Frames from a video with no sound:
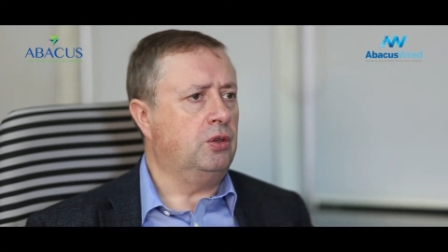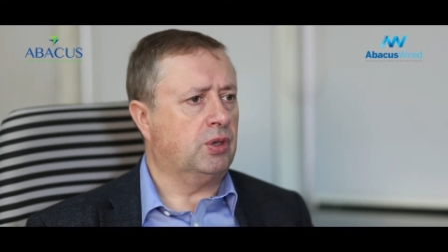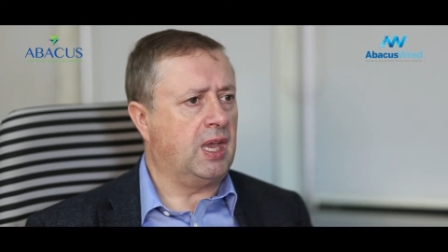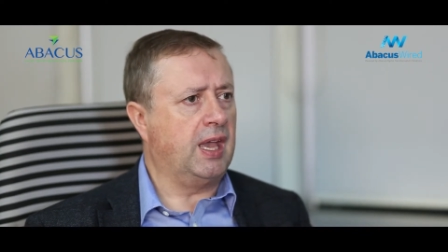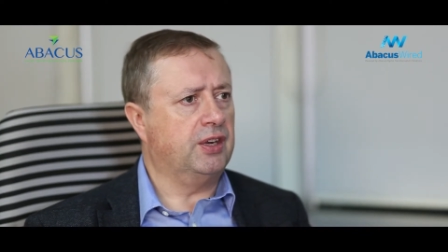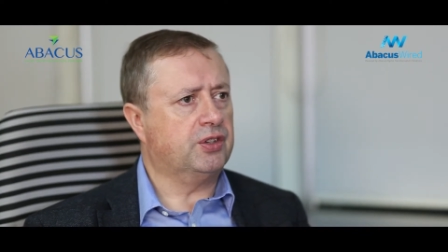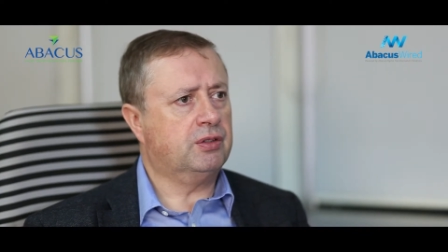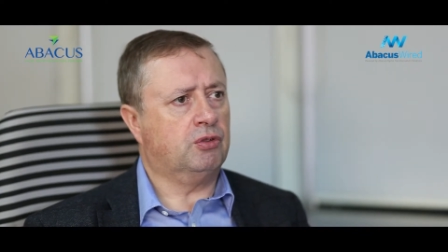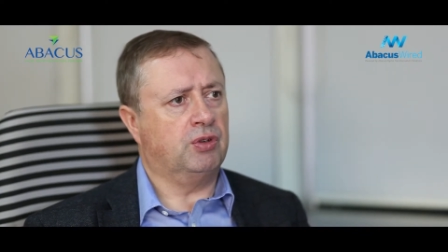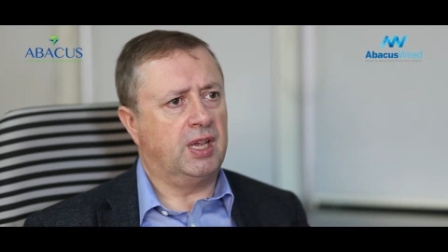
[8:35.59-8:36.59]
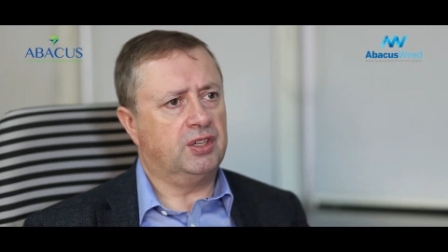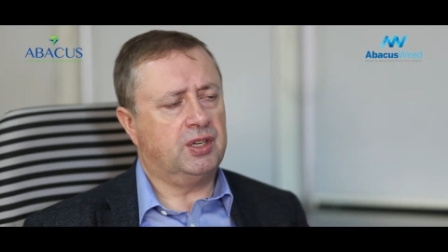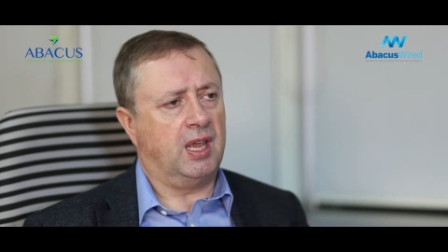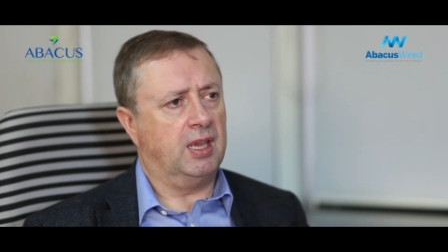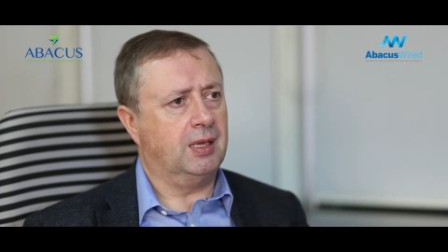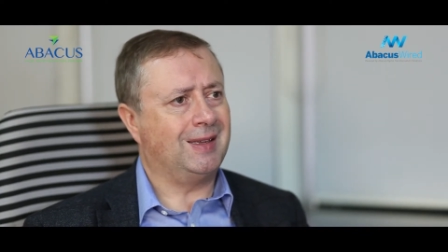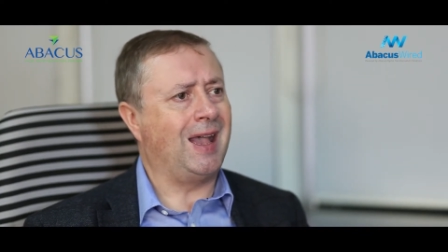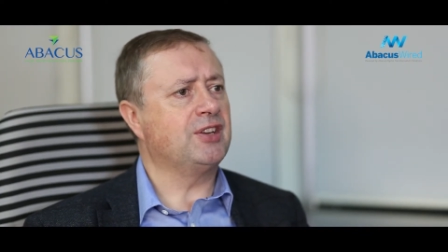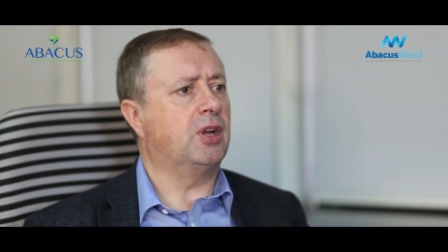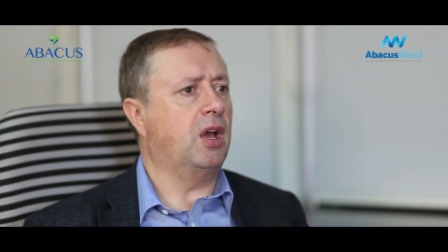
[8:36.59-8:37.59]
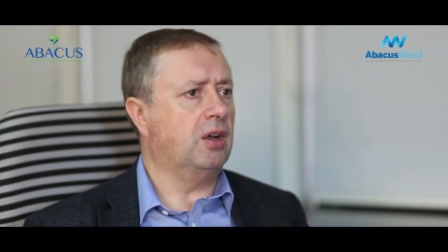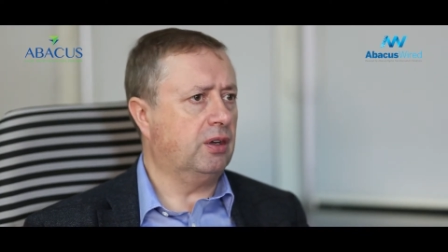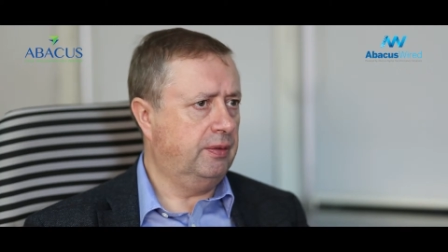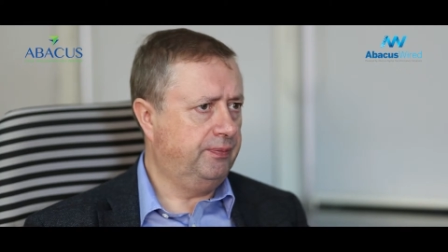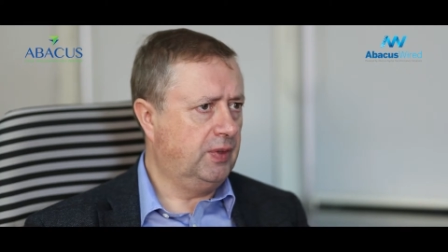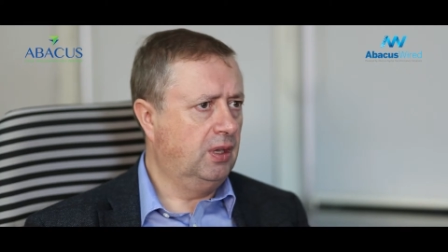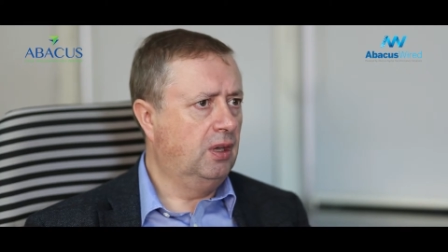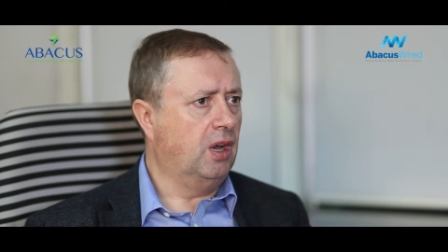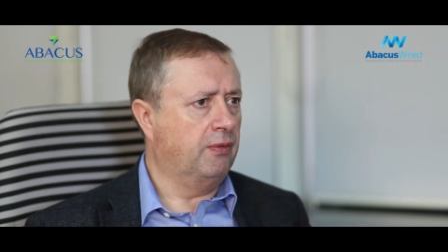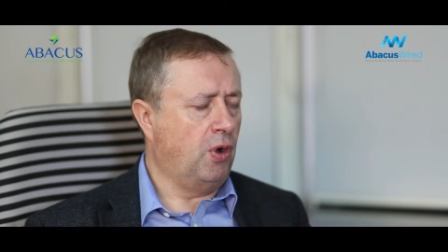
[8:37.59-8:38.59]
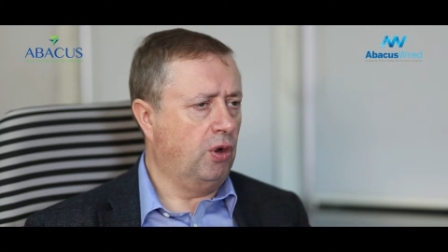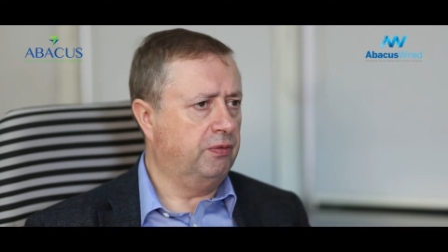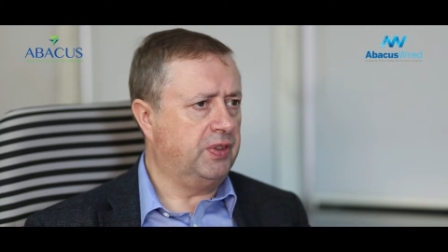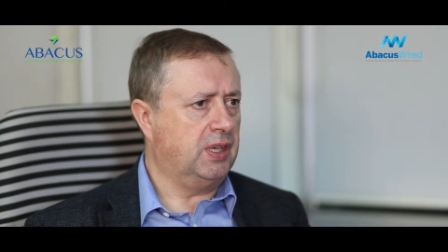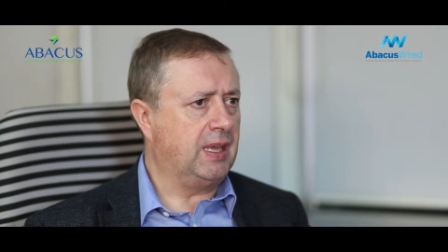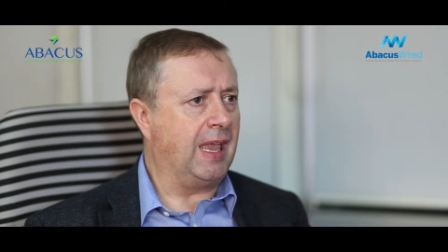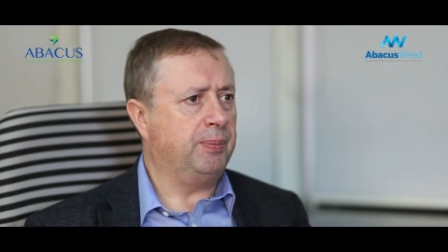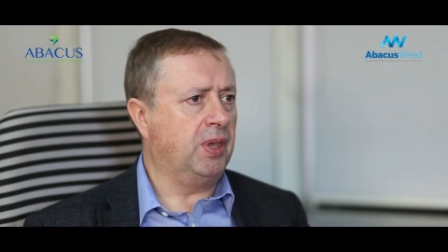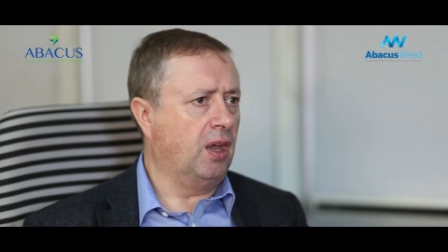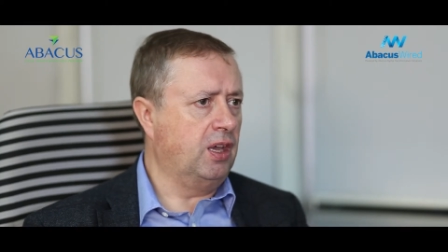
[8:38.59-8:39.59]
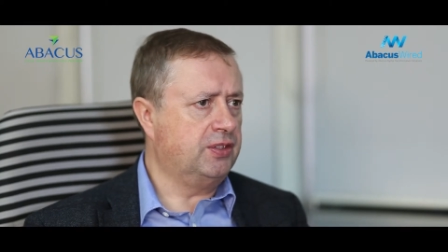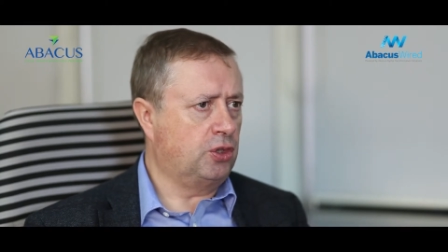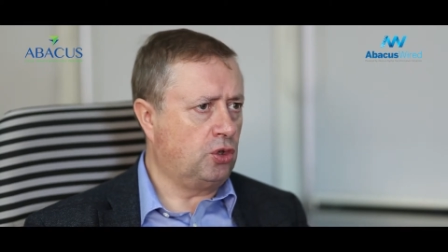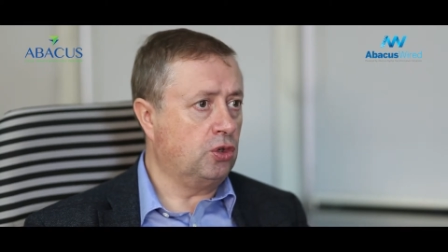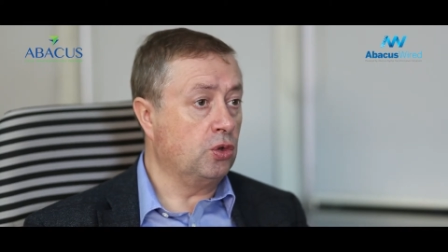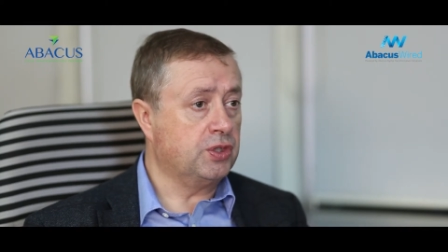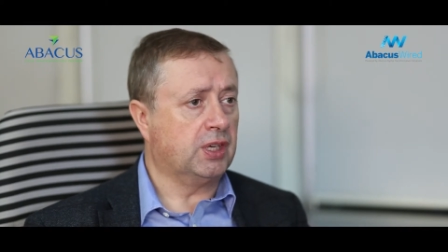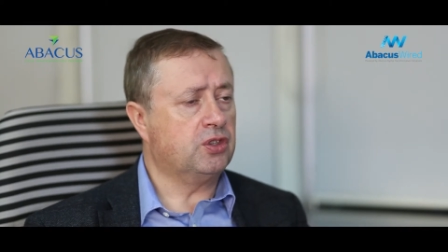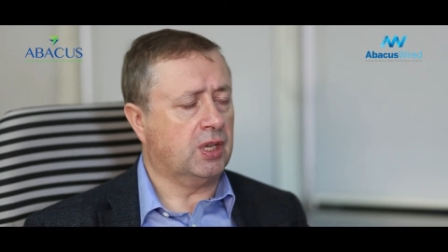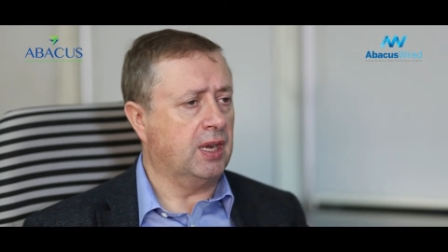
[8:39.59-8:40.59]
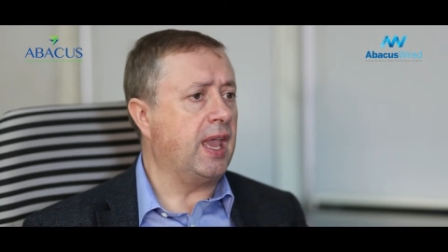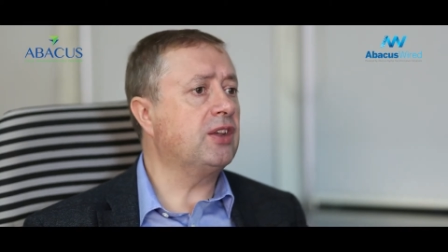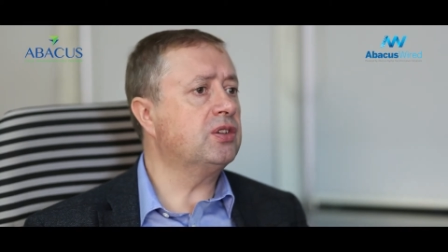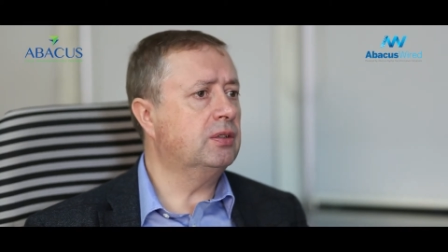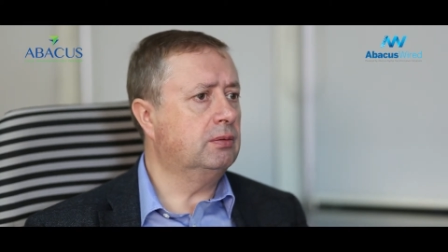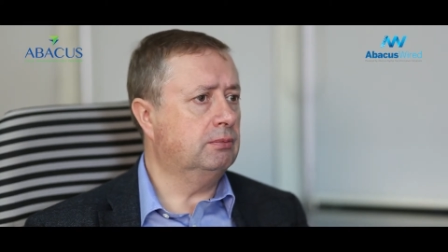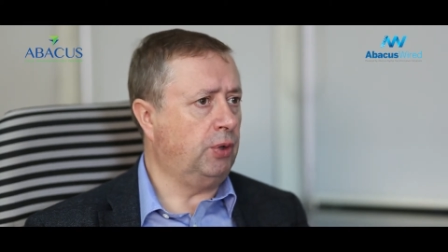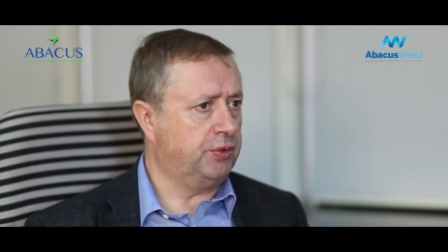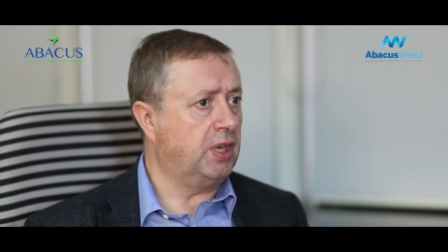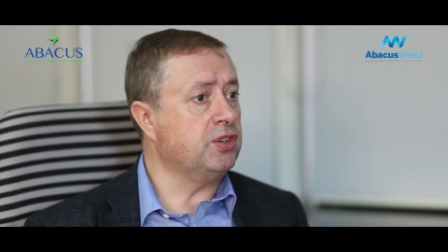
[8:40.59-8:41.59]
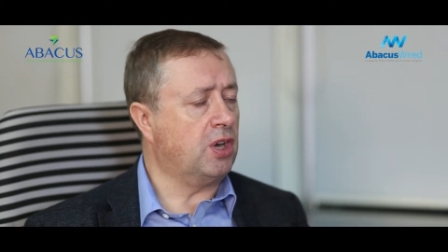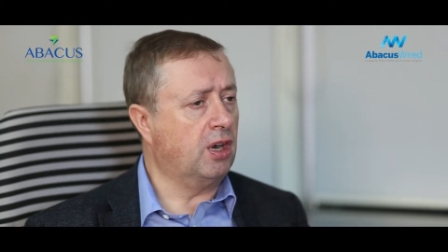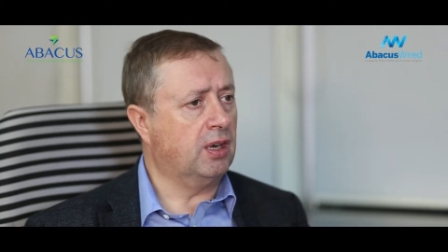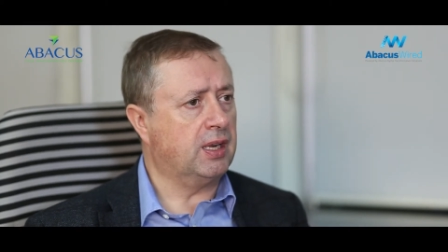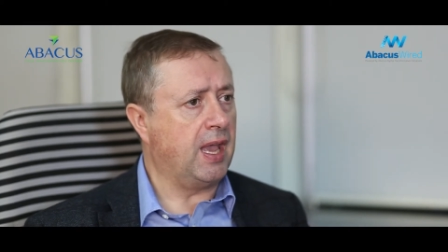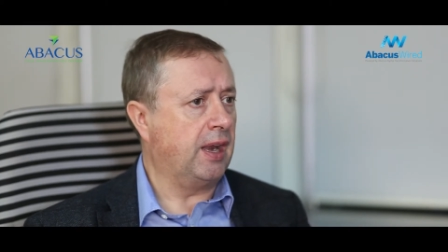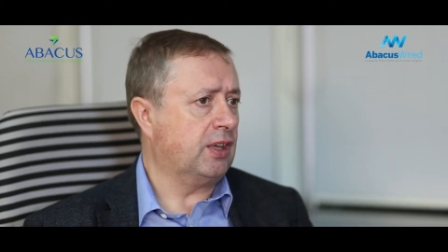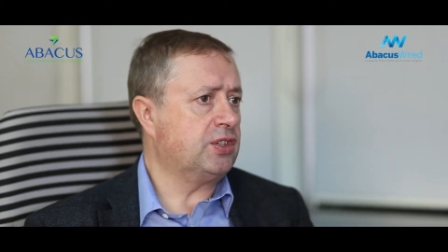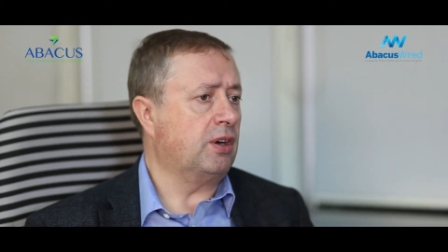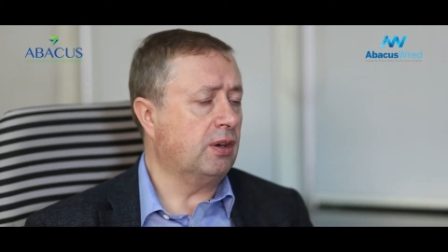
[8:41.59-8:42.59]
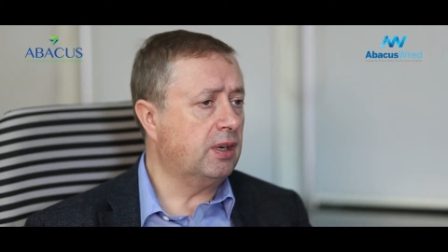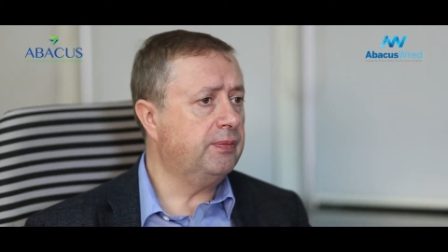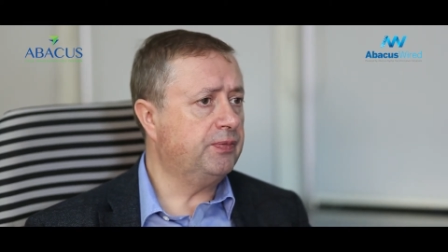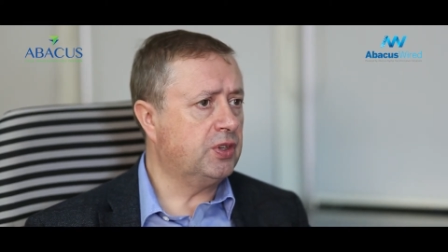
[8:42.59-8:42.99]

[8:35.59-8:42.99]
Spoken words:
you can't create a catalog of all of the APIs that you're using to connect both internally and externally